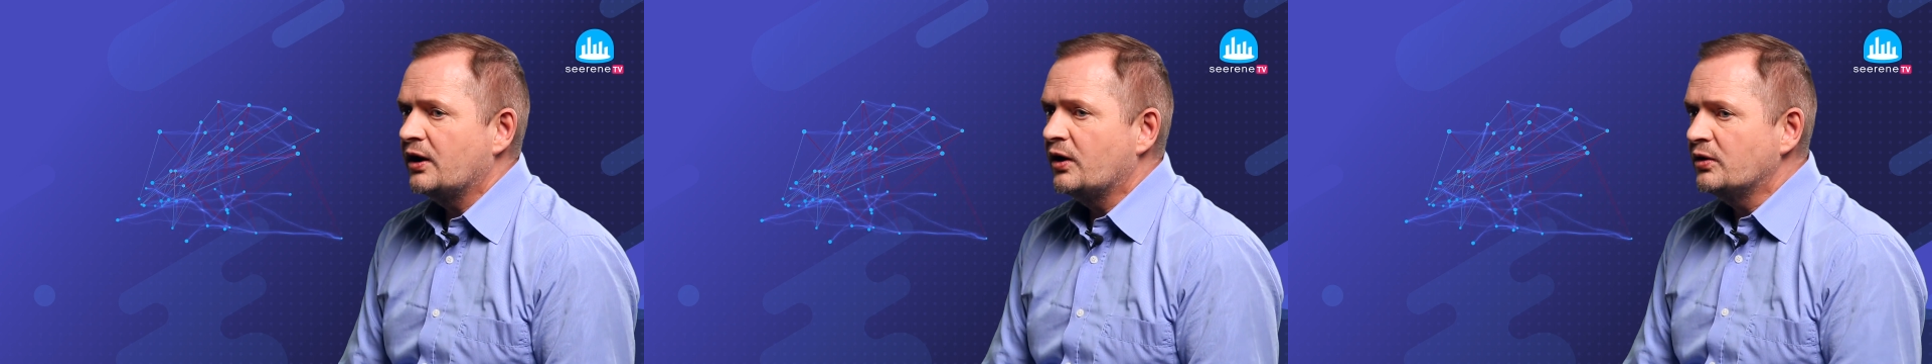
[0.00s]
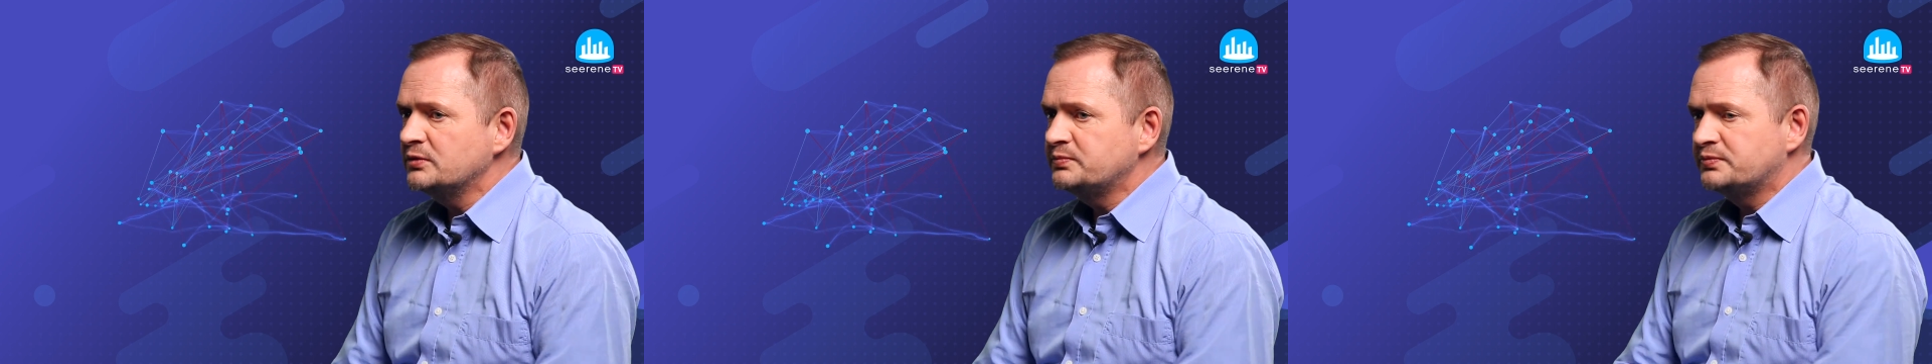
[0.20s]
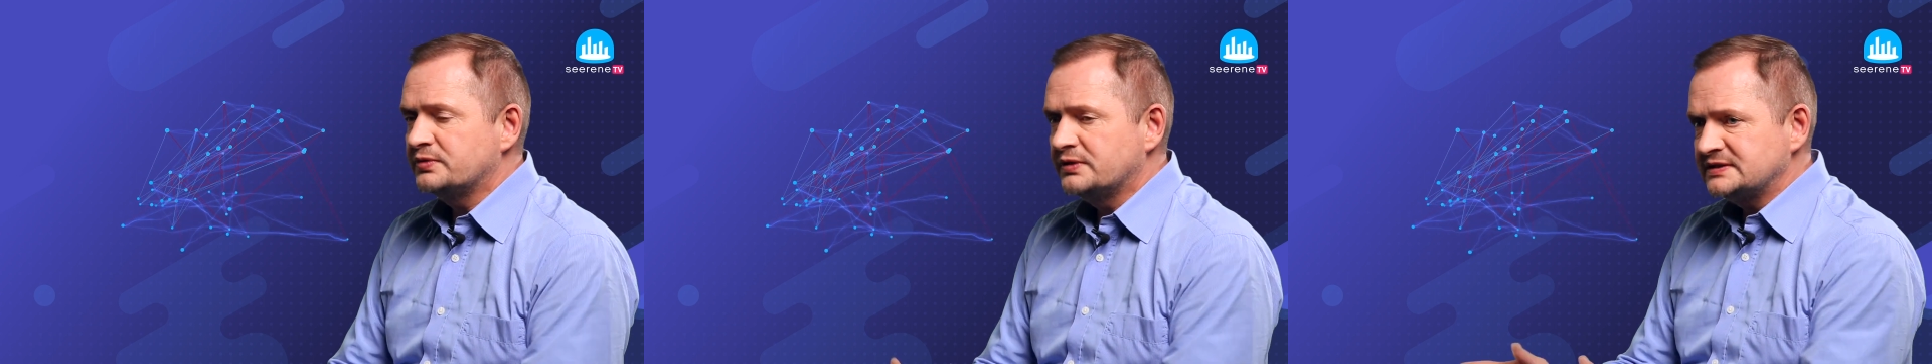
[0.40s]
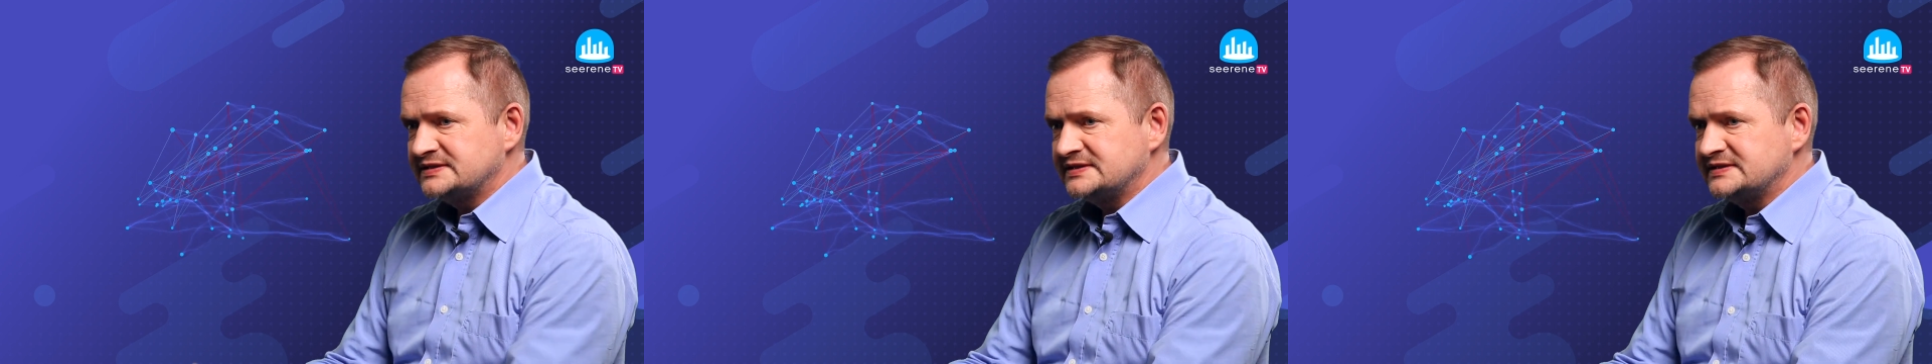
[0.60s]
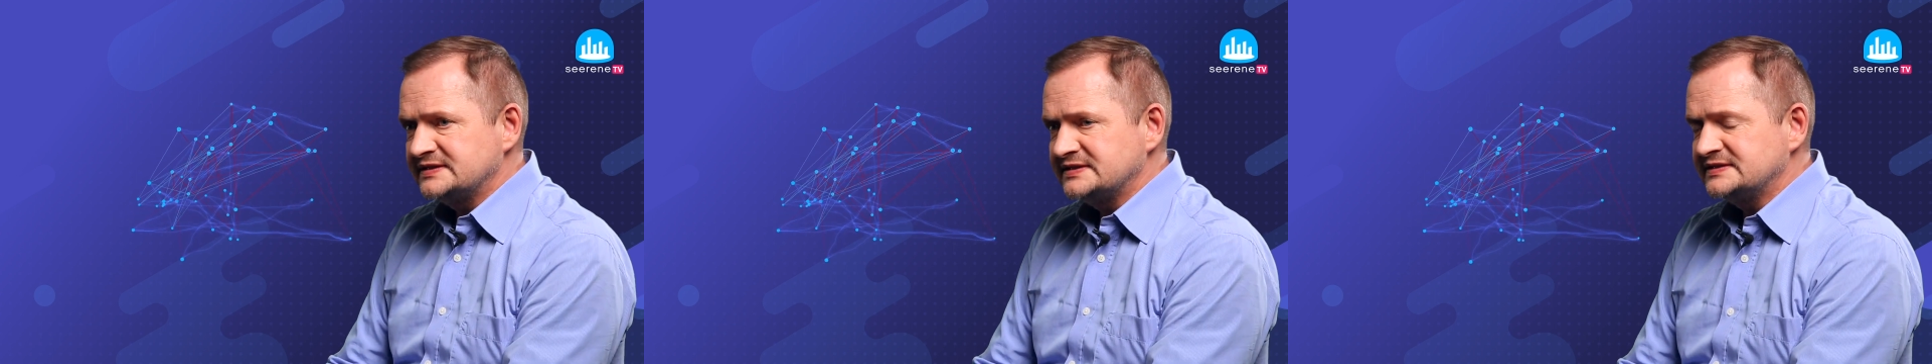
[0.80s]
all
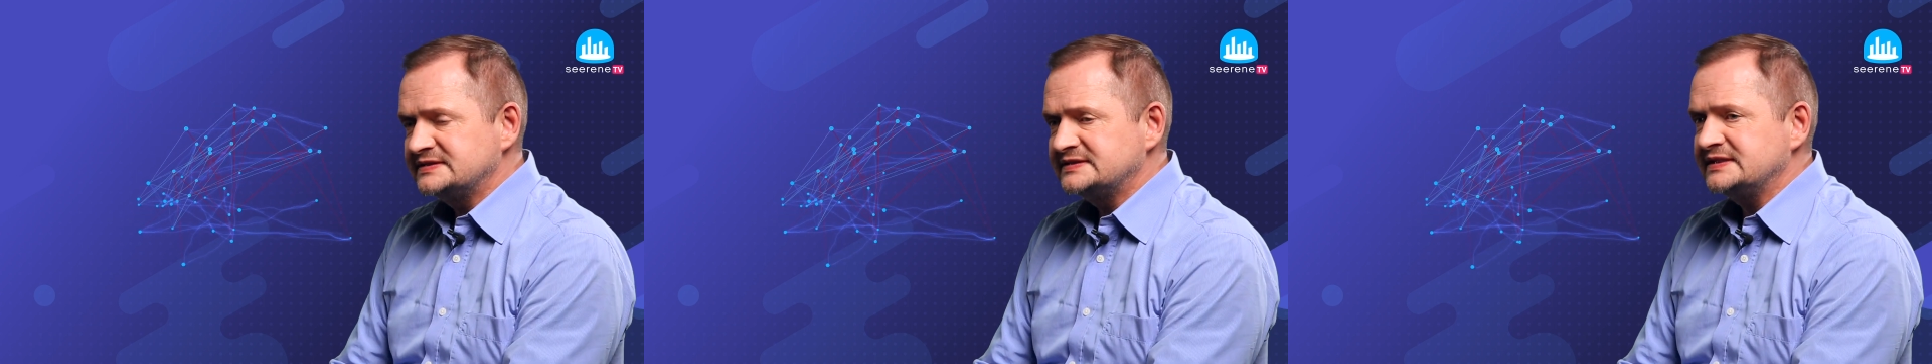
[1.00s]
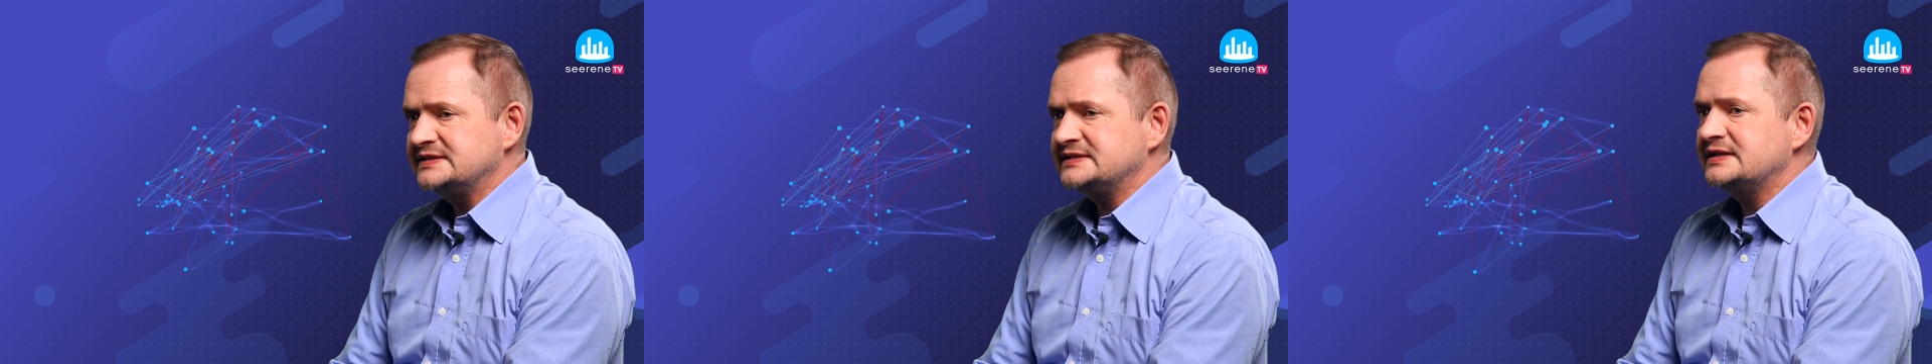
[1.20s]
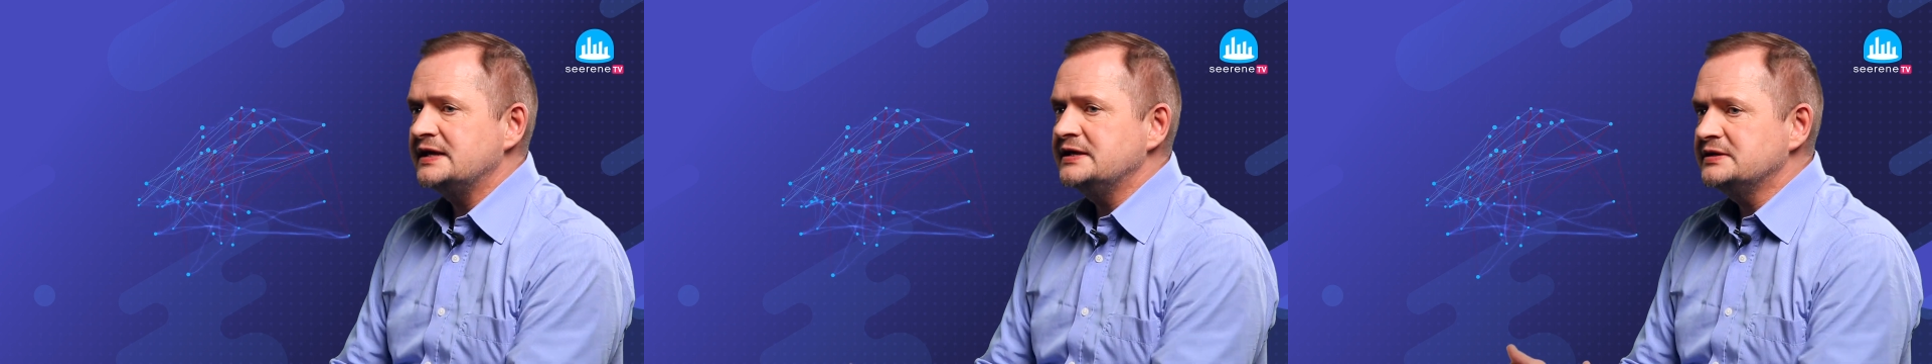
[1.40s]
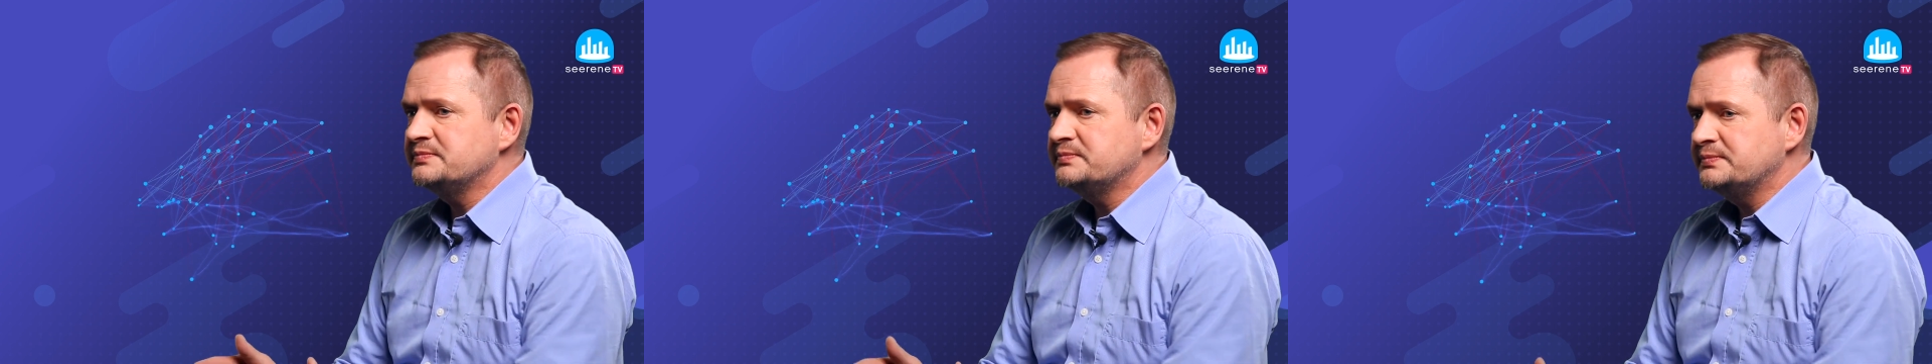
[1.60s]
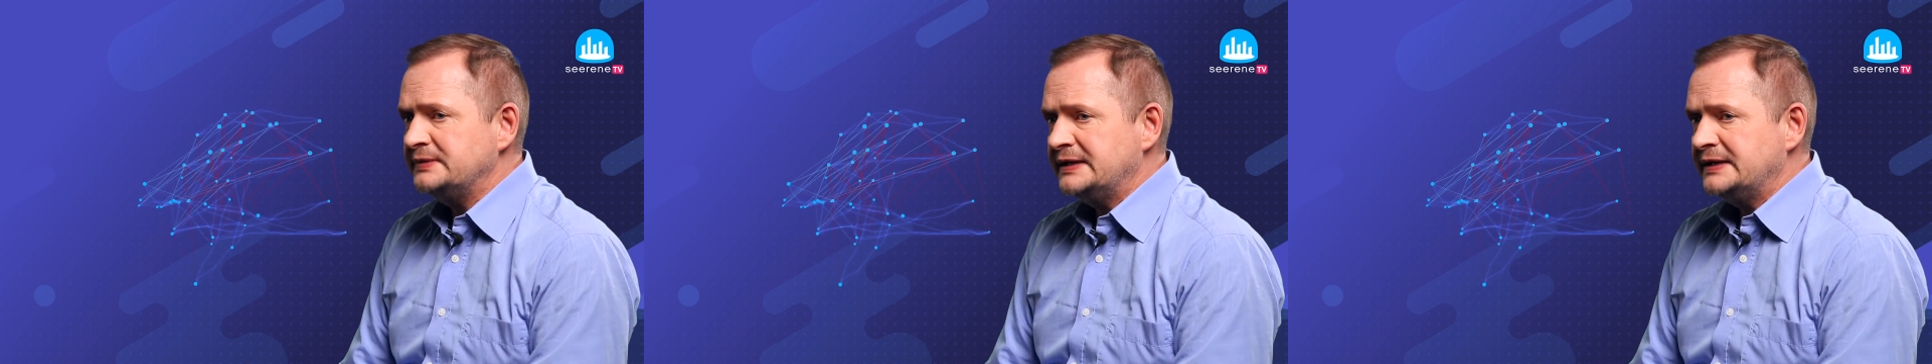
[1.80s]
processes that take